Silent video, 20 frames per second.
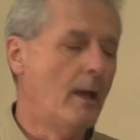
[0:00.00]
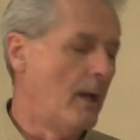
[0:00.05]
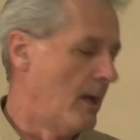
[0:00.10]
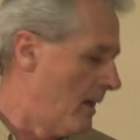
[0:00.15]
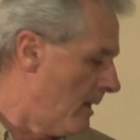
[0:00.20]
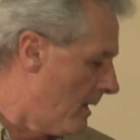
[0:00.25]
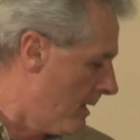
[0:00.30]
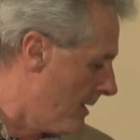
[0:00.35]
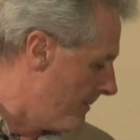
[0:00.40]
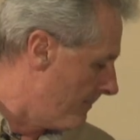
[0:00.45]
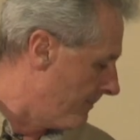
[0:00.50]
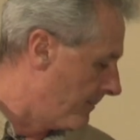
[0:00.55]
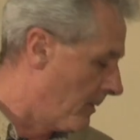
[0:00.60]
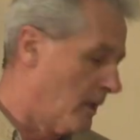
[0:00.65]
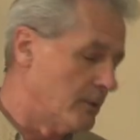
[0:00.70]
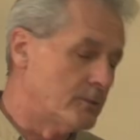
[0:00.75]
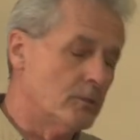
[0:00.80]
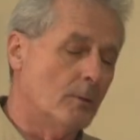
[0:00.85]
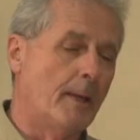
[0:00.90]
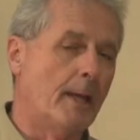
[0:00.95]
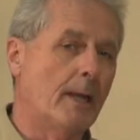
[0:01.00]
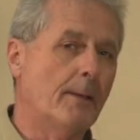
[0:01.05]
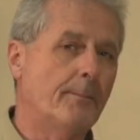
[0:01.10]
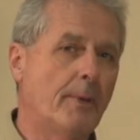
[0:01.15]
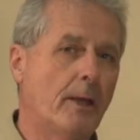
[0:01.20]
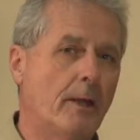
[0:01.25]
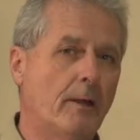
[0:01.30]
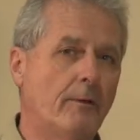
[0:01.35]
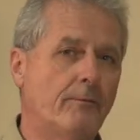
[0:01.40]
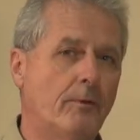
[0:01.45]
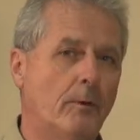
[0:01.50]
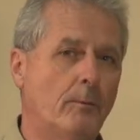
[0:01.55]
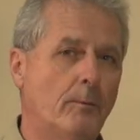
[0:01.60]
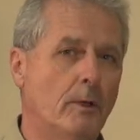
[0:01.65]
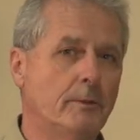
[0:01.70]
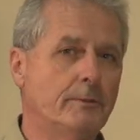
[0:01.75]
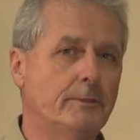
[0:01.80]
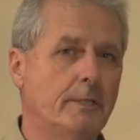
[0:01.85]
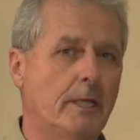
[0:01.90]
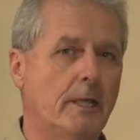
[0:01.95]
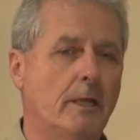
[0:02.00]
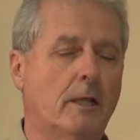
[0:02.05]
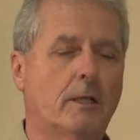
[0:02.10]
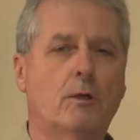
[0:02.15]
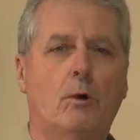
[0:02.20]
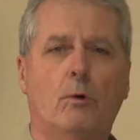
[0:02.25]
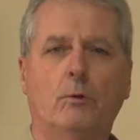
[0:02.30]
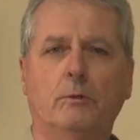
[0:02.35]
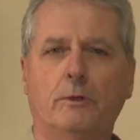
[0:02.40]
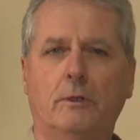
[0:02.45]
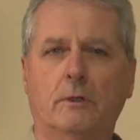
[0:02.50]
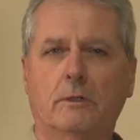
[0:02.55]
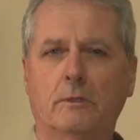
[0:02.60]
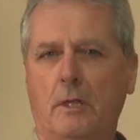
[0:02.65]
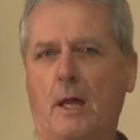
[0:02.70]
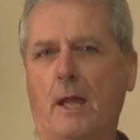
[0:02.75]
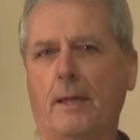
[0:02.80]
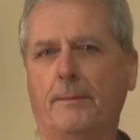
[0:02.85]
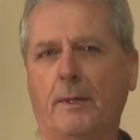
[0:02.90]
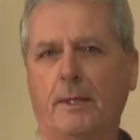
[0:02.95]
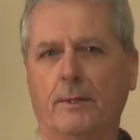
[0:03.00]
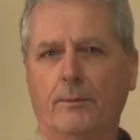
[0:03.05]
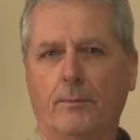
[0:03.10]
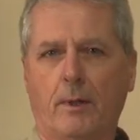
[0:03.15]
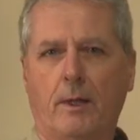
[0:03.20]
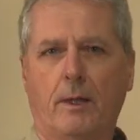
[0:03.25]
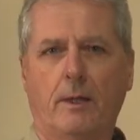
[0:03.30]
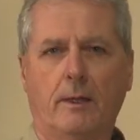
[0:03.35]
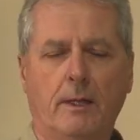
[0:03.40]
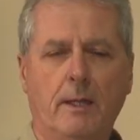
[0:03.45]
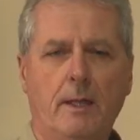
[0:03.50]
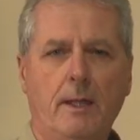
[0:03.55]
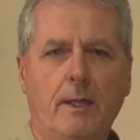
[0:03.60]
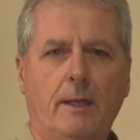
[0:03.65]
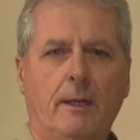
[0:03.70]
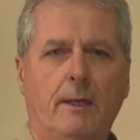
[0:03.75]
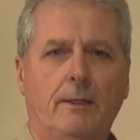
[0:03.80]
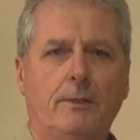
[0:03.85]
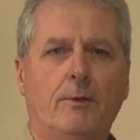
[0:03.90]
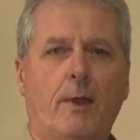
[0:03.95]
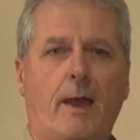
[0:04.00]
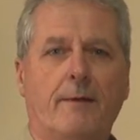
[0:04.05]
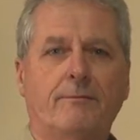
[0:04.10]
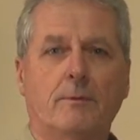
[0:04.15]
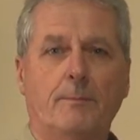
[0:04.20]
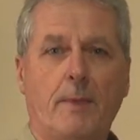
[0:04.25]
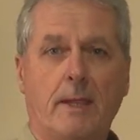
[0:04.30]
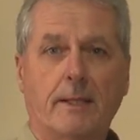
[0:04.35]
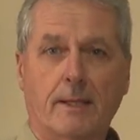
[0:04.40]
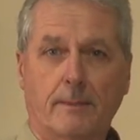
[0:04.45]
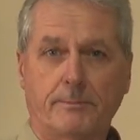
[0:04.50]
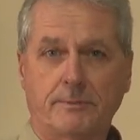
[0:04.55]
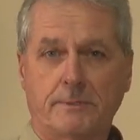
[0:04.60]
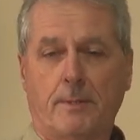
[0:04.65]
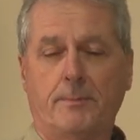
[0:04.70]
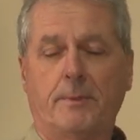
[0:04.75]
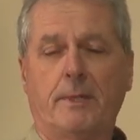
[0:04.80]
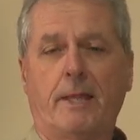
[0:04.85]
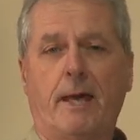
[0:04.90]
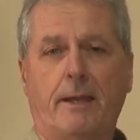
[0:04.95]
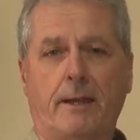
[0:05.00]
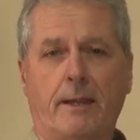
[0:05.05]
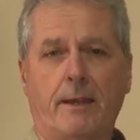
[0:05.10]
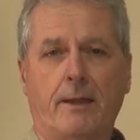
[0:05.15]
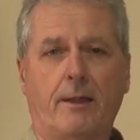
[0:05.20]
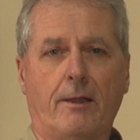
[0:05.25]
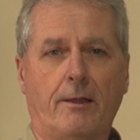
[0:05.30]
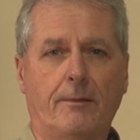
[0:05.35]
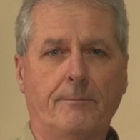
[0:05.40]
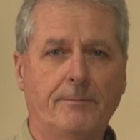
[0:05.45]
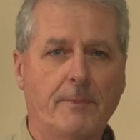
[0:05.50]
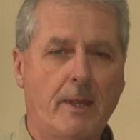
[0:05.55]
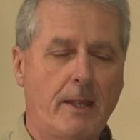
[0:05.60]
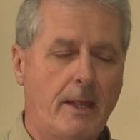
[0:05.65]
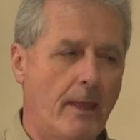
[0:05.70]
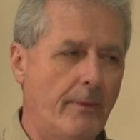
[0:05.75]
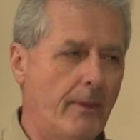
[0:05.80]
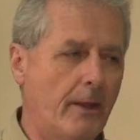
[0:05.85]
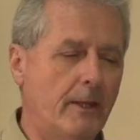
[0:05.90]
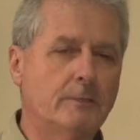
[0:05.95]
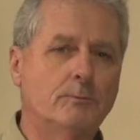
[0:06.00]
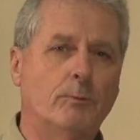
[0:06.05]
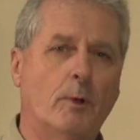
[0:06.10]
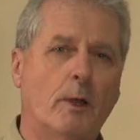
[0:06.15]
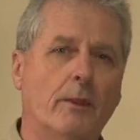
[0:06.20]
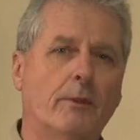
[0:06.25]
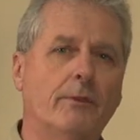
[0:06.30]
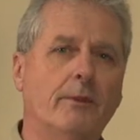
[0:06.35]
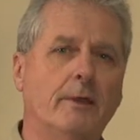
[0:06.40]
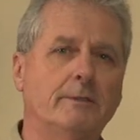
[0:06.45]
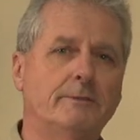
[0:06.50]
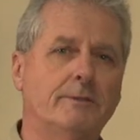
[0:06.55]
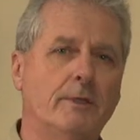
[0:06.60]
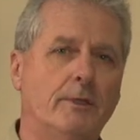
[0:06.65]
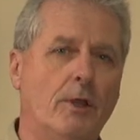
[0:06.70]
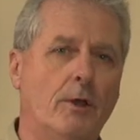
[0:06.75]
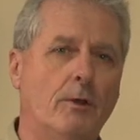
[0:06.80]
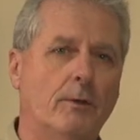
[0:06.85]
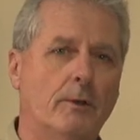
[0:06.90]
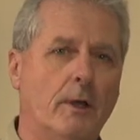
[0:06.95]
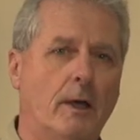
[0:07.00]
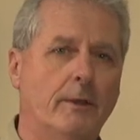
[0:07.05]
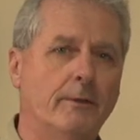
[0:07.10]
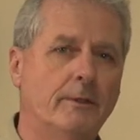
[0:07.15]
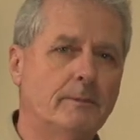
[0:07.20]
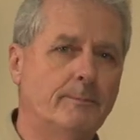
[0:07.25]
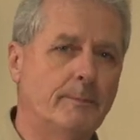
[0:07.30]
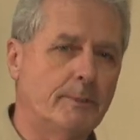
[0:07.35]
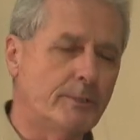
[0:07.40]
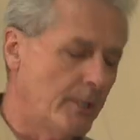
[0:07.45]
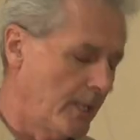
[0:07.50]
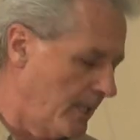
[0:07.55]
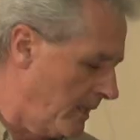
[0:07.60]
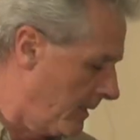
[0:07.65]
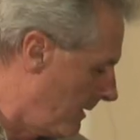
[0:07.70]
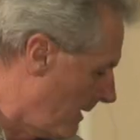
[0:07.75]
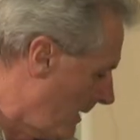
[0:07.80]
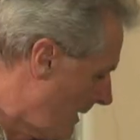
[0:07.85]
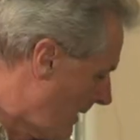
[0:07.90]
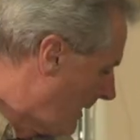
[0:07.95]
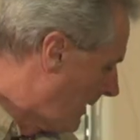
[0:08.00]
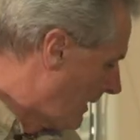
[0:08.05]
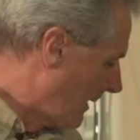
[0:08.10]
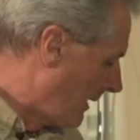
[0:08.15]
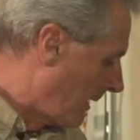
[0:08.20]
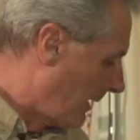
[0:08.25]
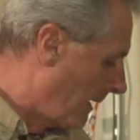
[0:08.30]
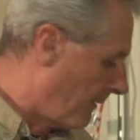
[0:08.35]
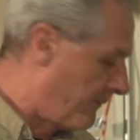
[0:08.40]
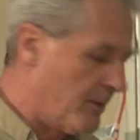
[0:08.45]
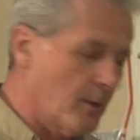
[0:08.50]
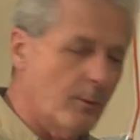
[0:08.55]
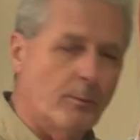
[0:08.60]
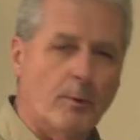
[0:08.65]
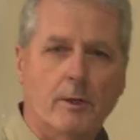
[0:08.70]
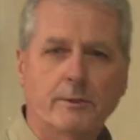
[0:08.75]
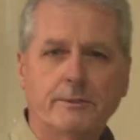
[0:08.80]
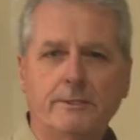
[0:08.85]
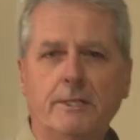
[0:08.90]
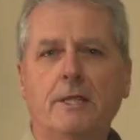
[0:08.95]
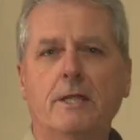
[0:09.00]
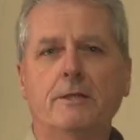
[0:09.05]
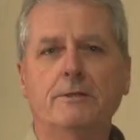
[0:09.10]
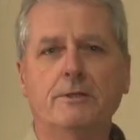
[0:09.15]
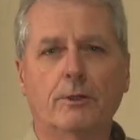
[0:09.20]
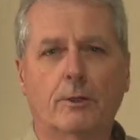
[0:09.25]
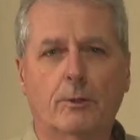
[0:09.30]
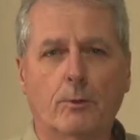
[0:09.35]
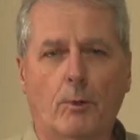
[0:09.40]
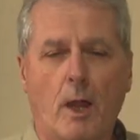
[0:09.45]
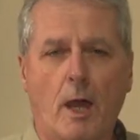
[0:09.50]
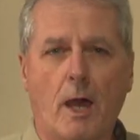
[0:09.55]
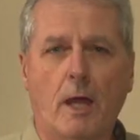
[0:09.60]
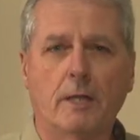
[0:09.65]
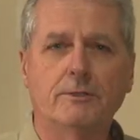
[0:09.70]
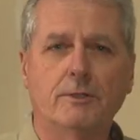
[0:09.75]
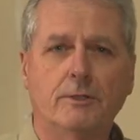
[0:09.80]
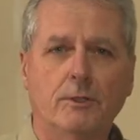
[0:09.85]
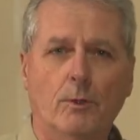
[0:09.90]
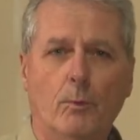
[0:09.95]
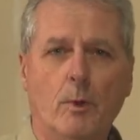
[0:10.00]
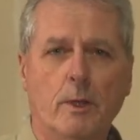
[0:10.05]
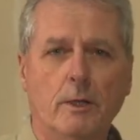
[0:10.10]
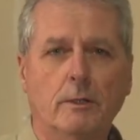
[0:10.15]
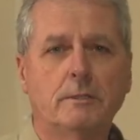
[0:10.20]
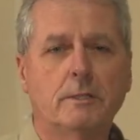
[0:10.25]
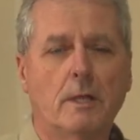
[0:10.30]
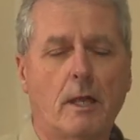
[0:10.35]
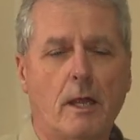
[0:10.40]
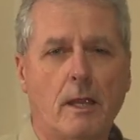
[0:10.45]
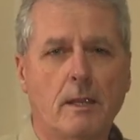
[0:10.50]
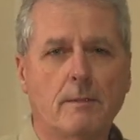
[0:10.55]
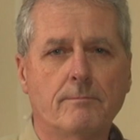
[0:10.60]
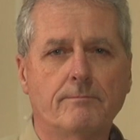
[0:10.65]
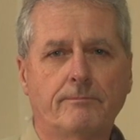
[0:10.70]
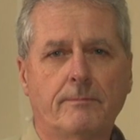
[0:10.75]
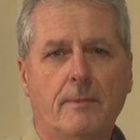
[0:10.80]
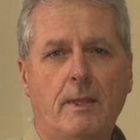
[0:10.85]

Also made it better for roasting in a colder climate where you have to make up some of that air. And that is one of the things to note on this machine. If you're roasting in your garage in the wintertime